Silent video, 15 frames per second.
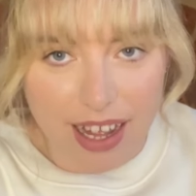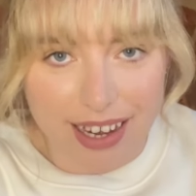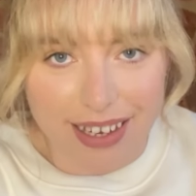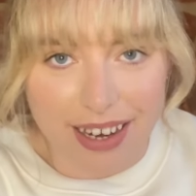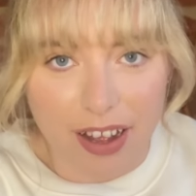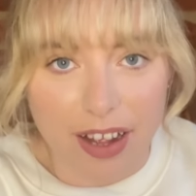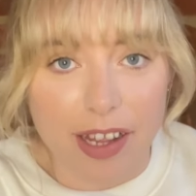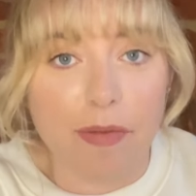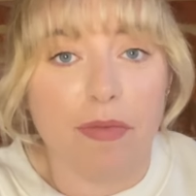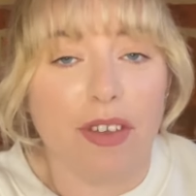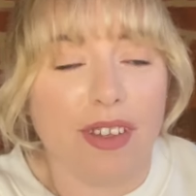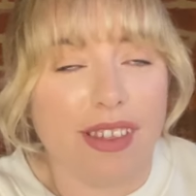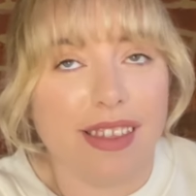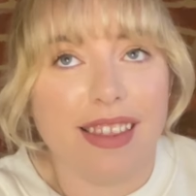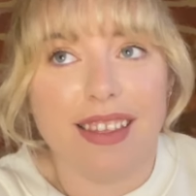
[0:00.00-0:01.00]
And
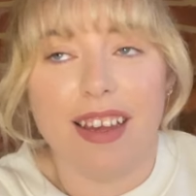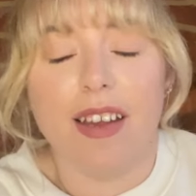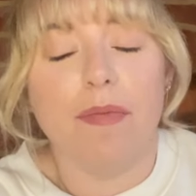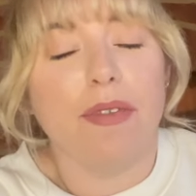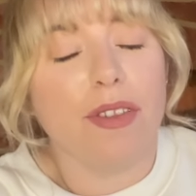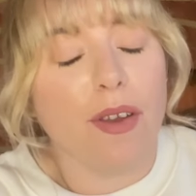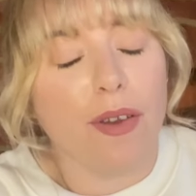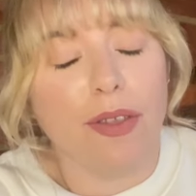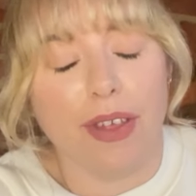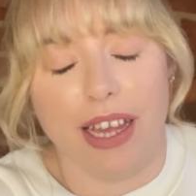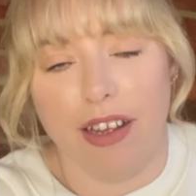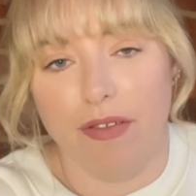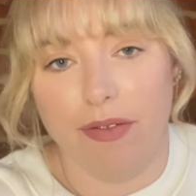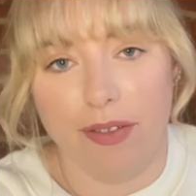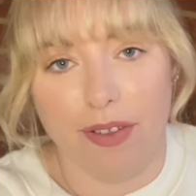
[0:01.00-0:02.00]
I'm so
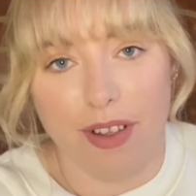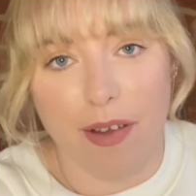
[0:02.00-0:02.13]
thankful.